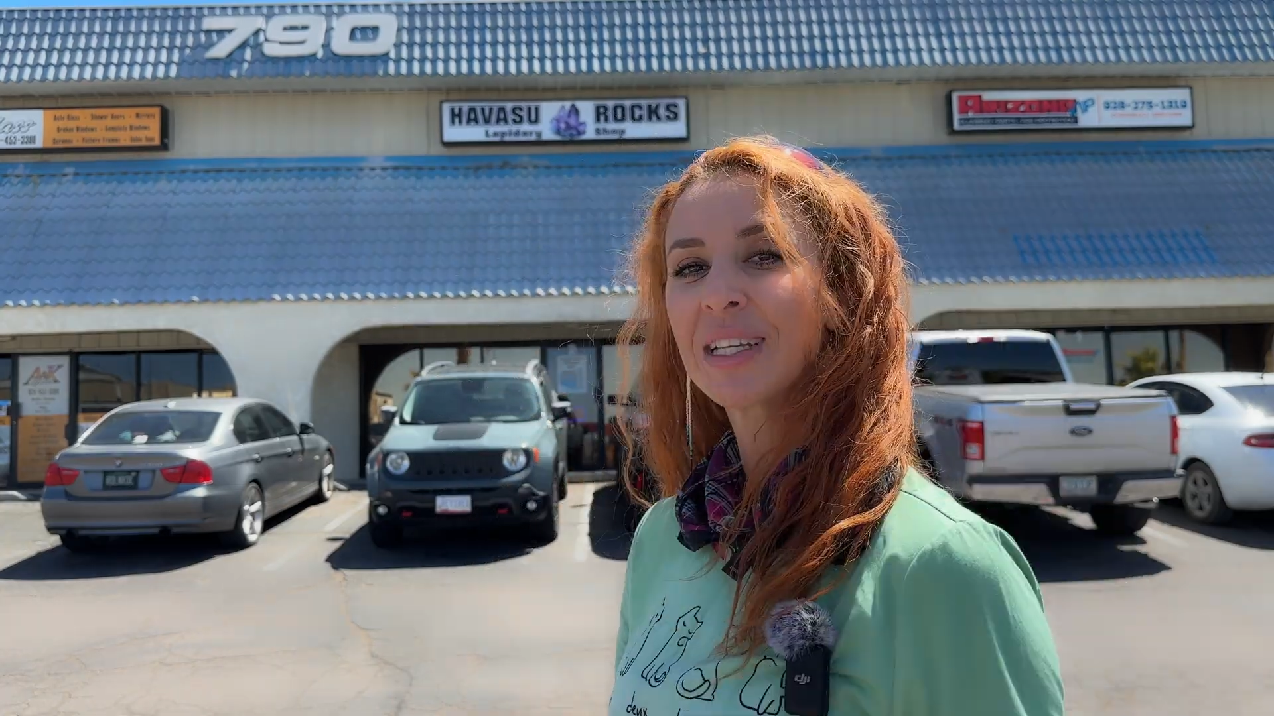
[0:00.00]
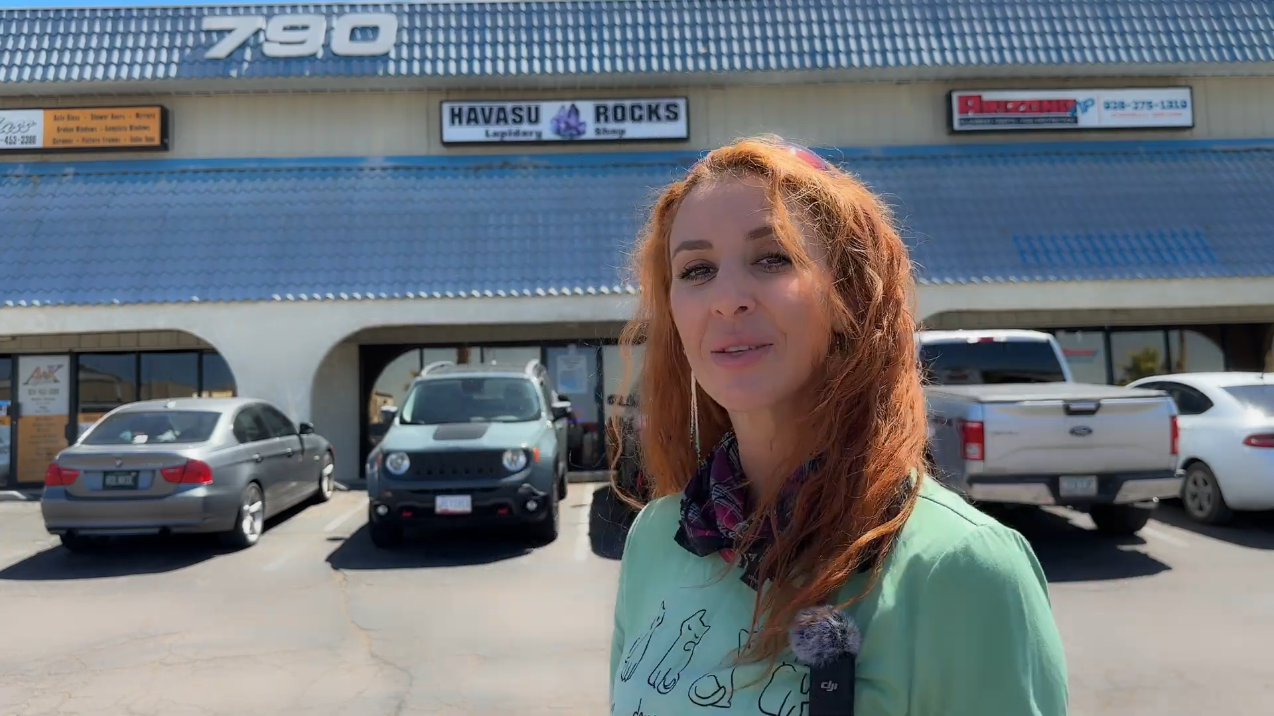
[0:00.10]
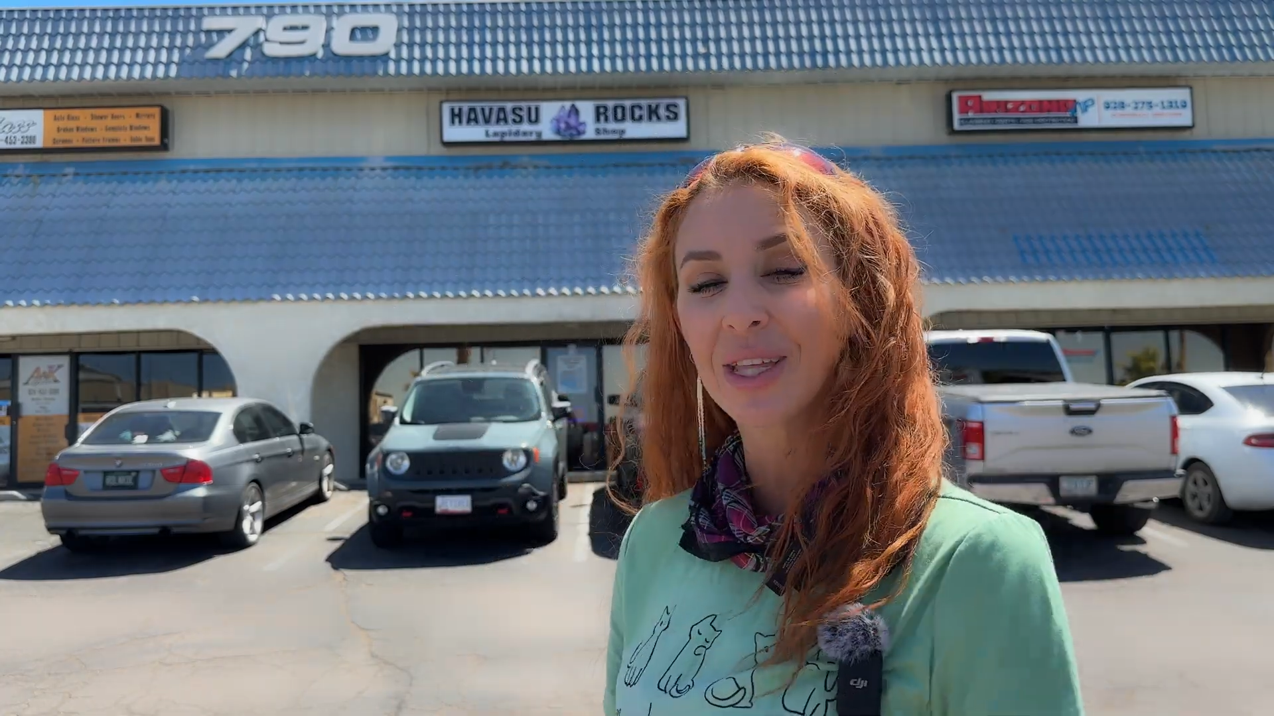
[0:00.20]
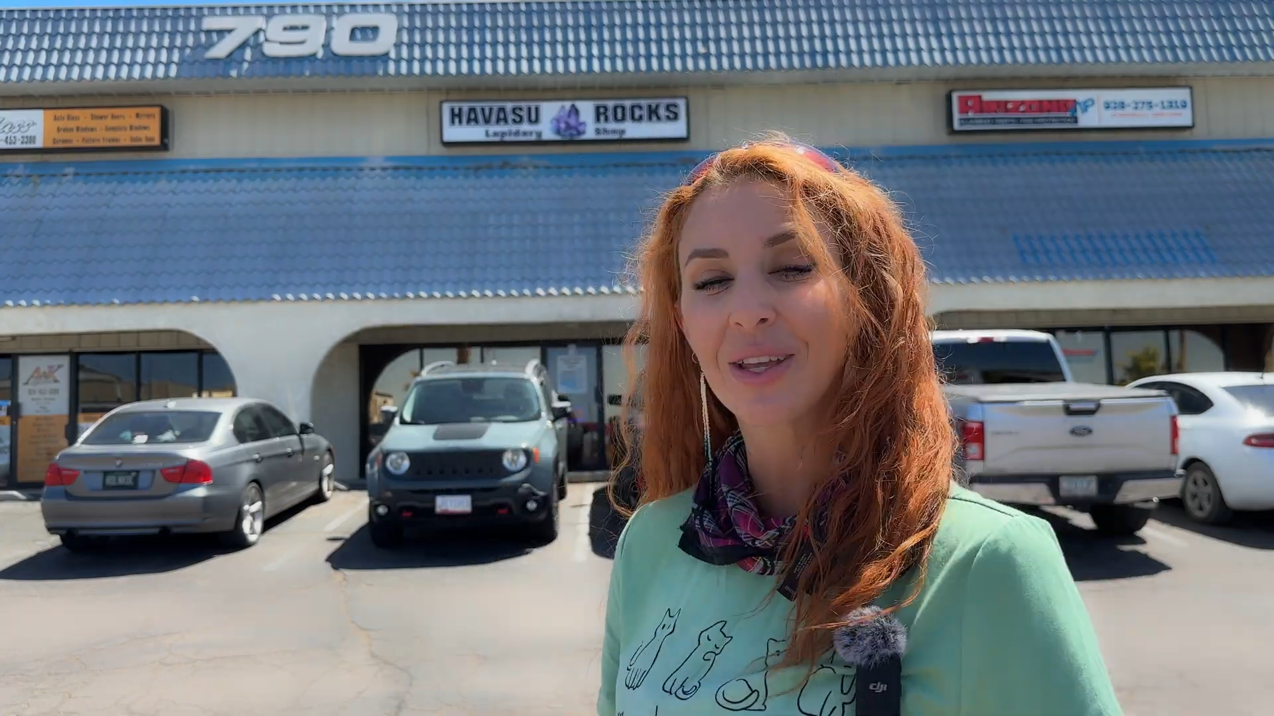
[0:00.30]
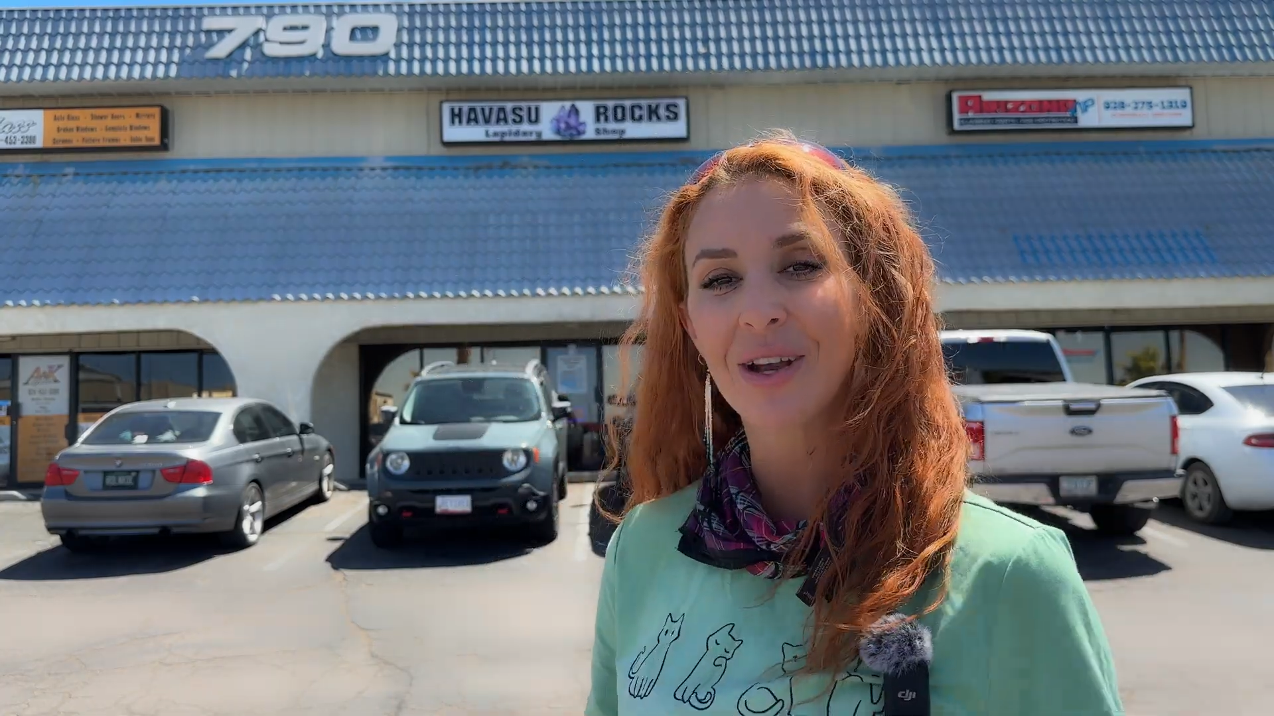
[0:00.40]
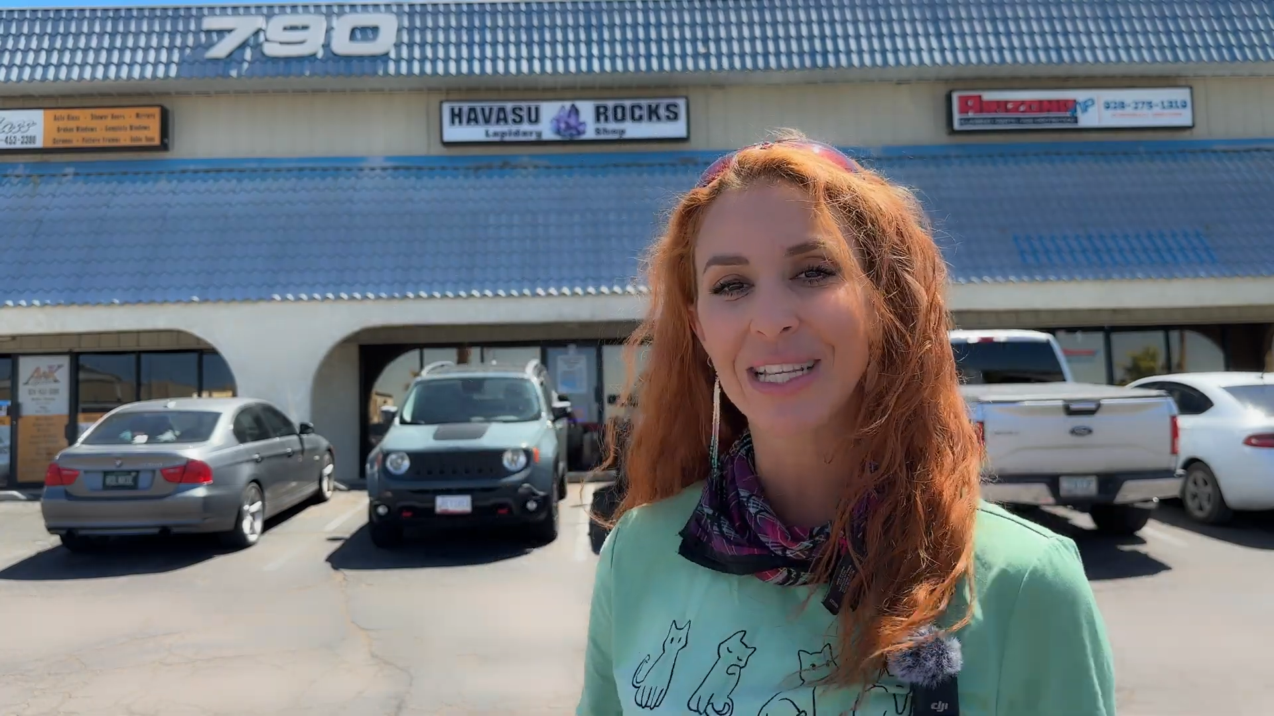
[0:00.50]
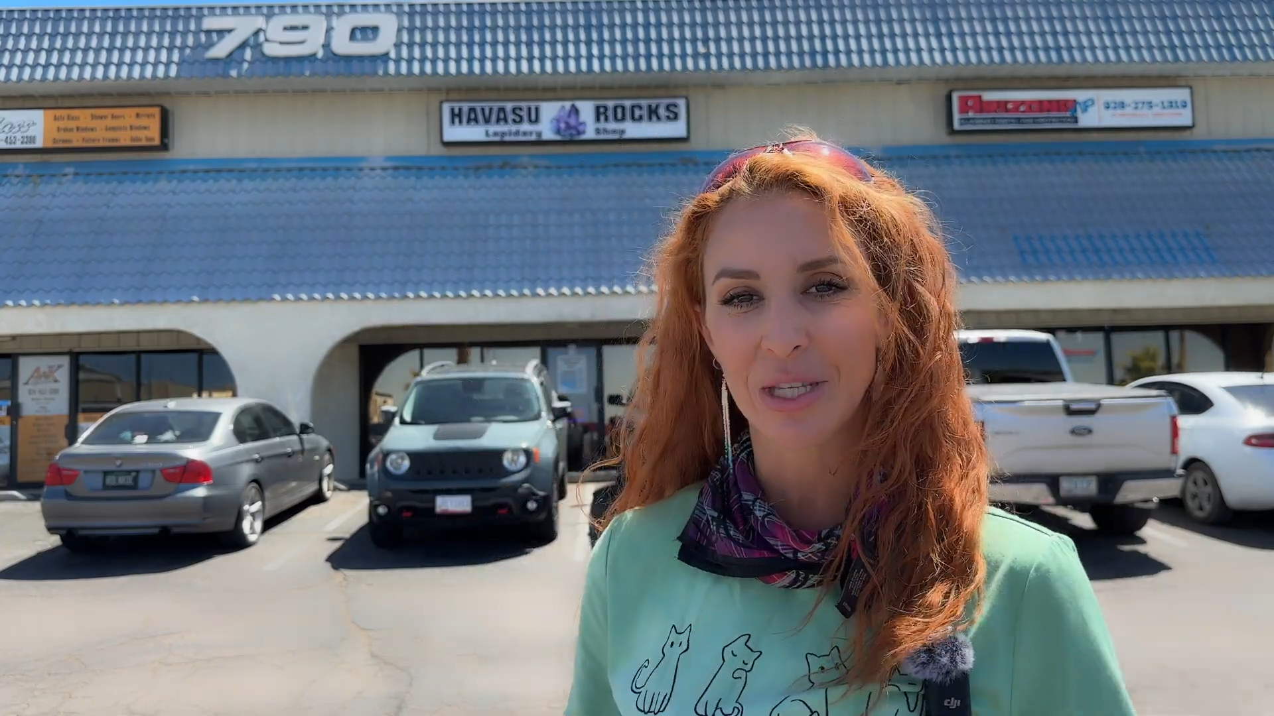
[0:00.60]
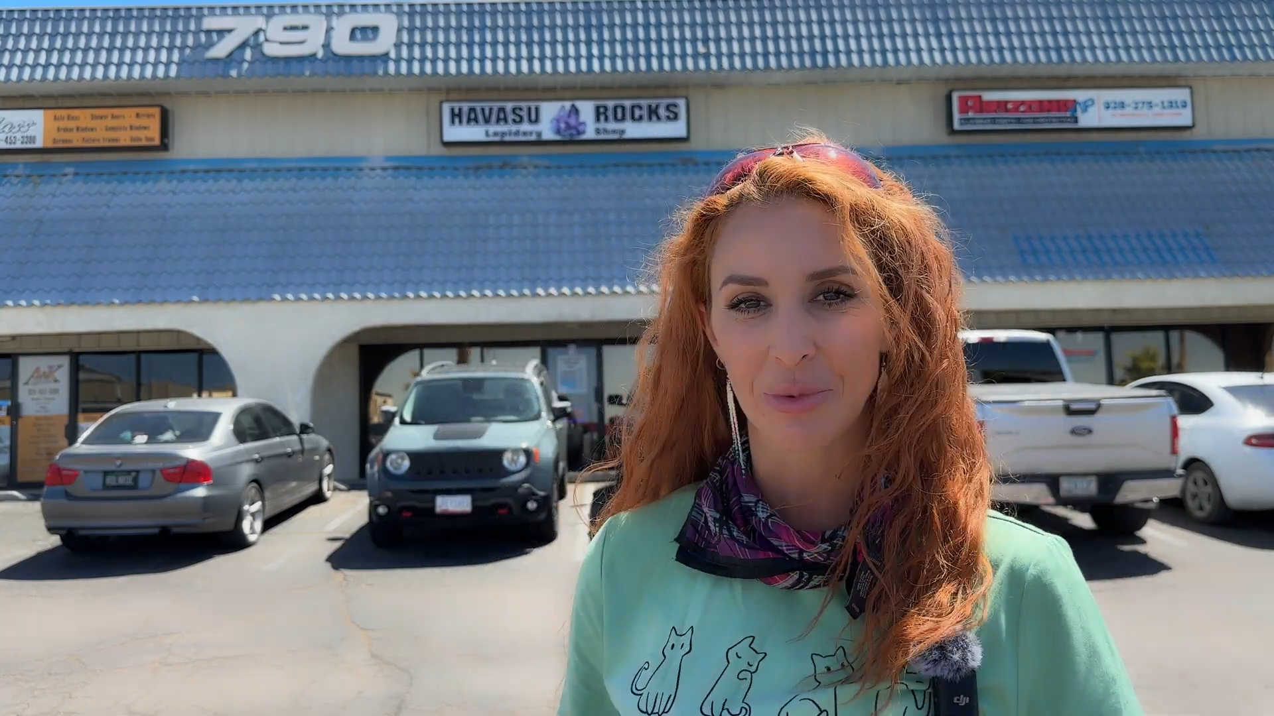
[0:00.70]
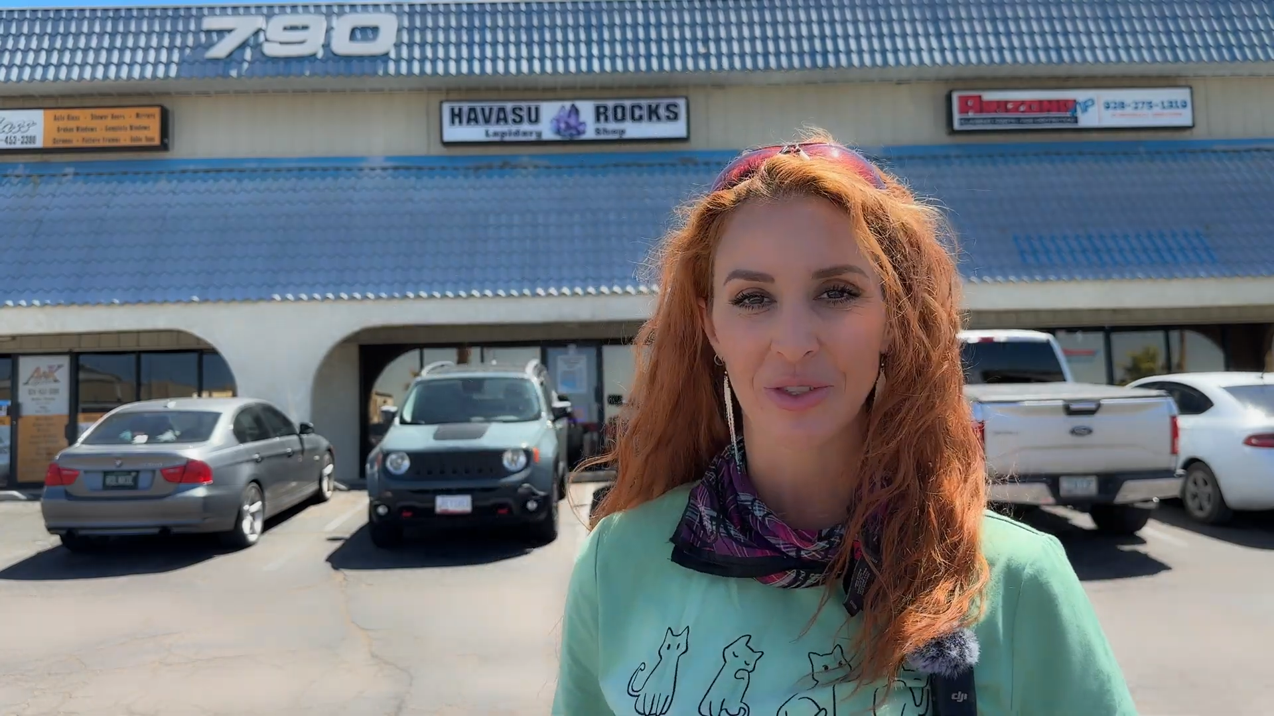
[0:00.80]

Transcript: So thank you guys so